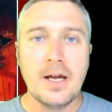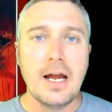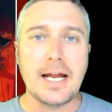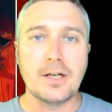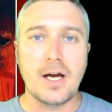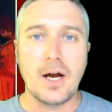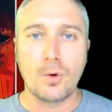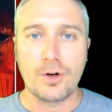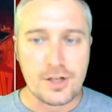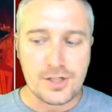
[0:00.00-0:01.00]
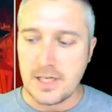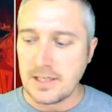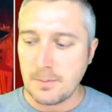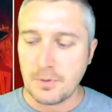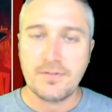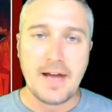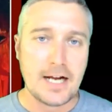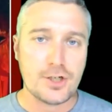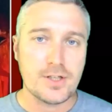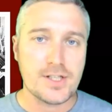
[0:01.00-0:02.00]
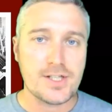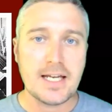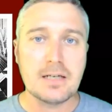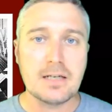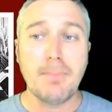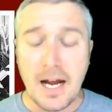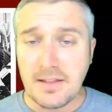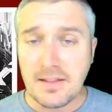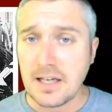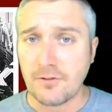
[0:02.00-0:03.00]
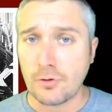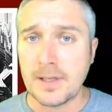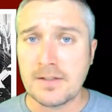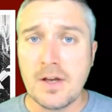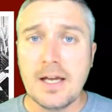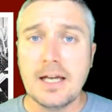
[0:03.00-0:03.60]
And we're going to see a number of actions taken by the government